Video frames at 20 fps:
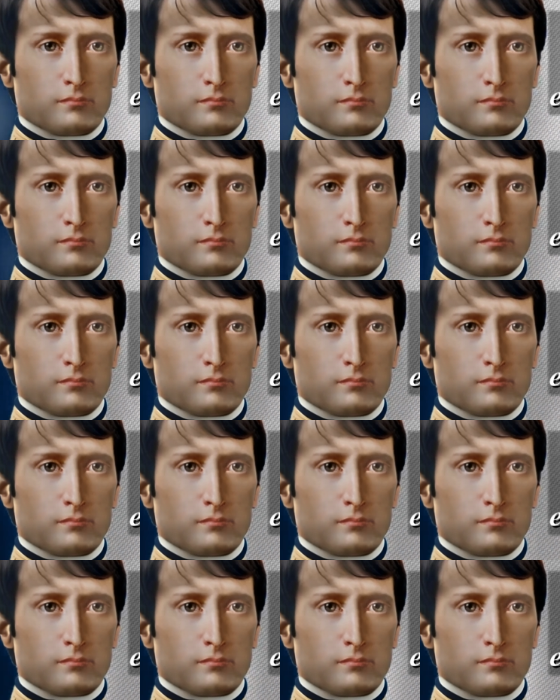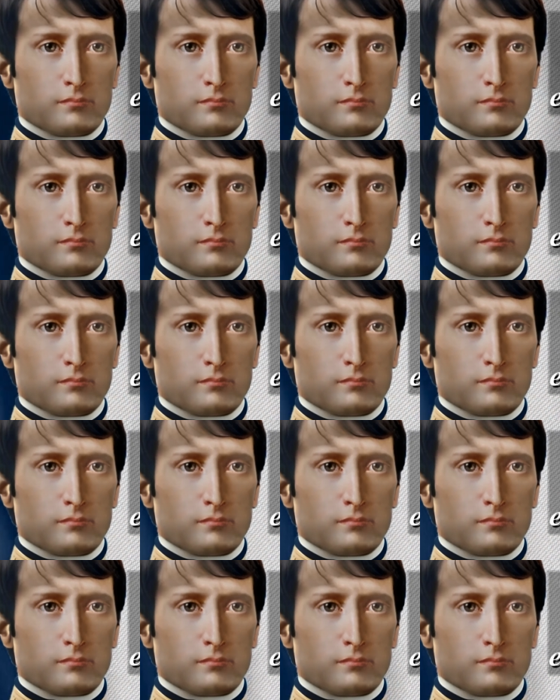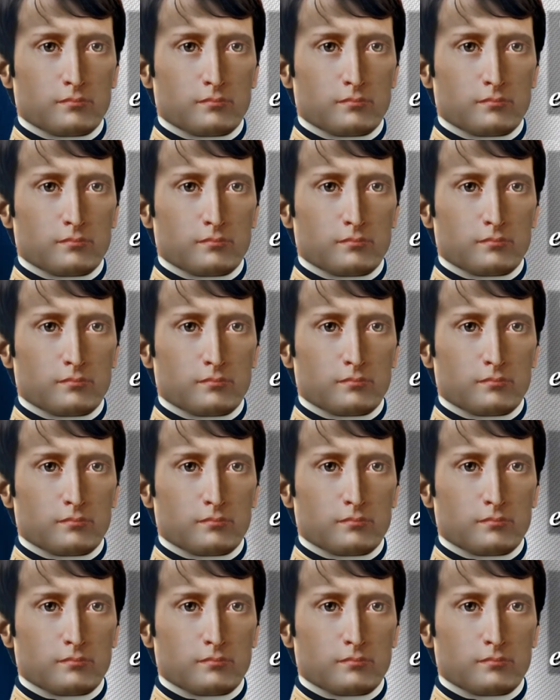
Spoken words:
No one is speaking in this clip.